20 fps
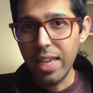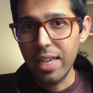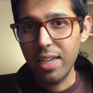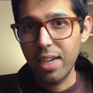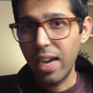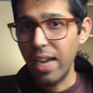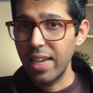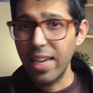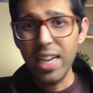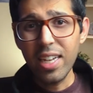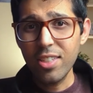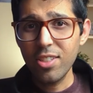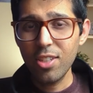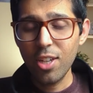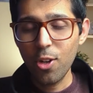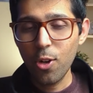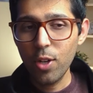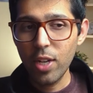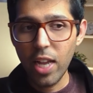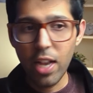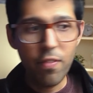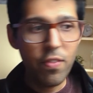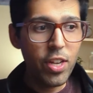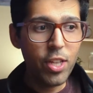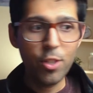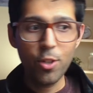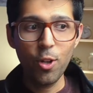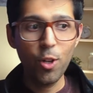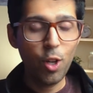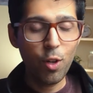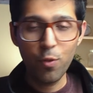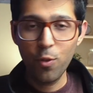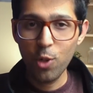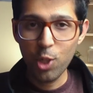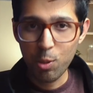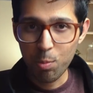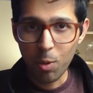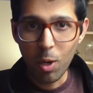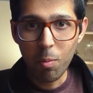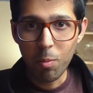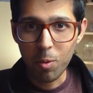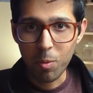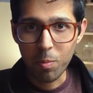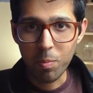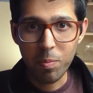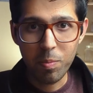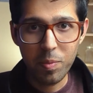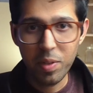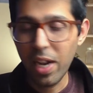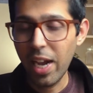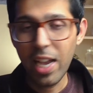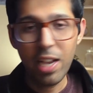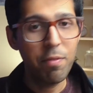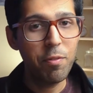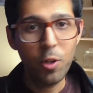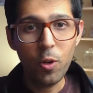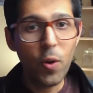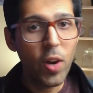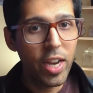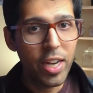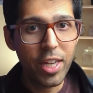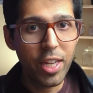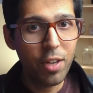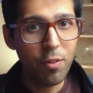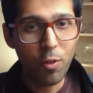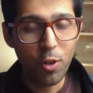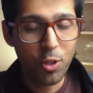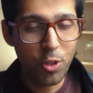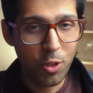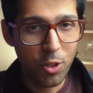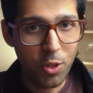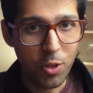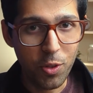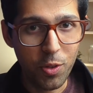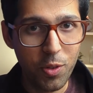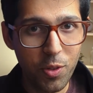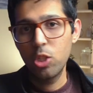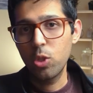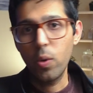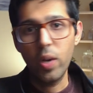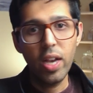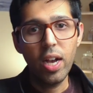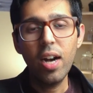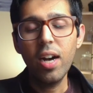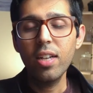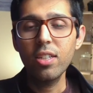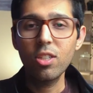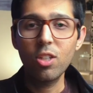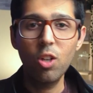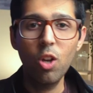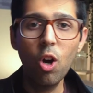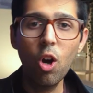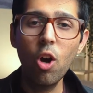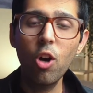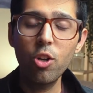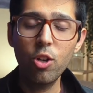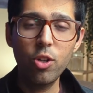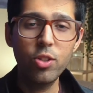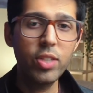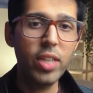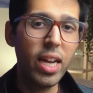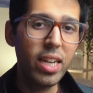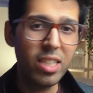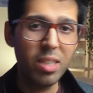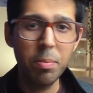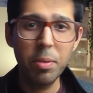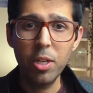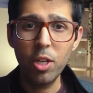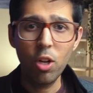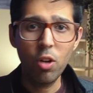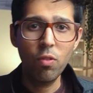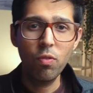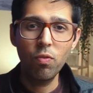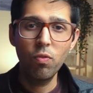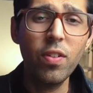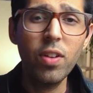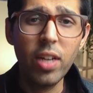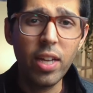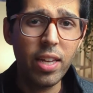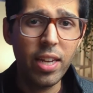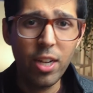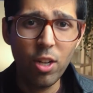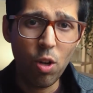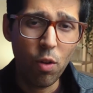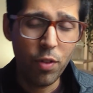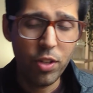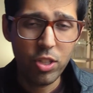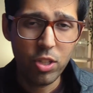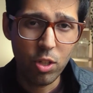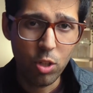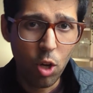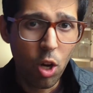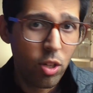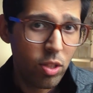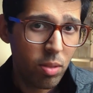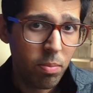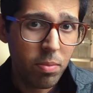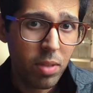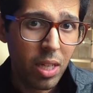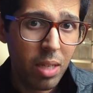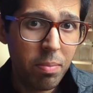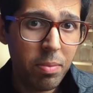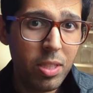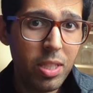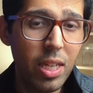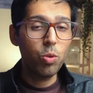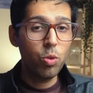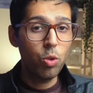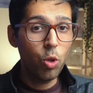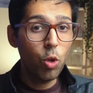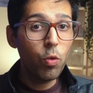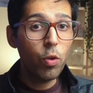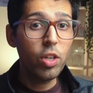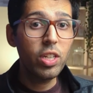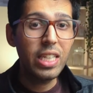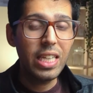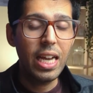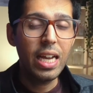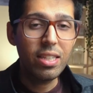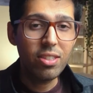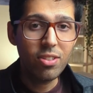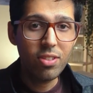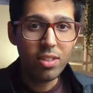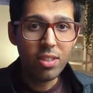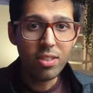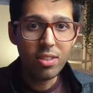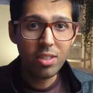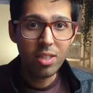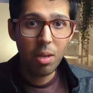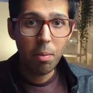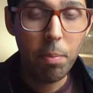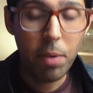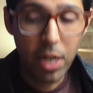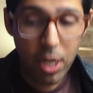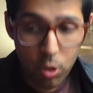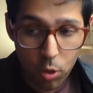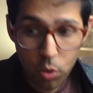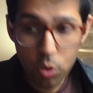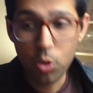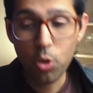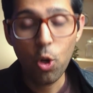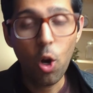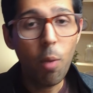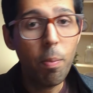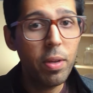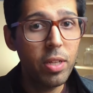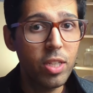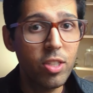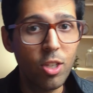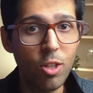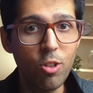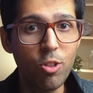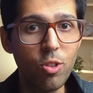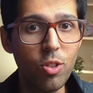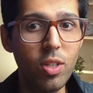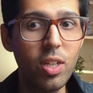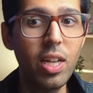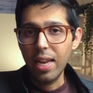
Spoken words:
Like, I get stuck on every third or fourth problem. I have no idea what to do. So I ask Claude or ChatGPT or even I read official docs sometimes to know what the answer is, but I don't copy the solution.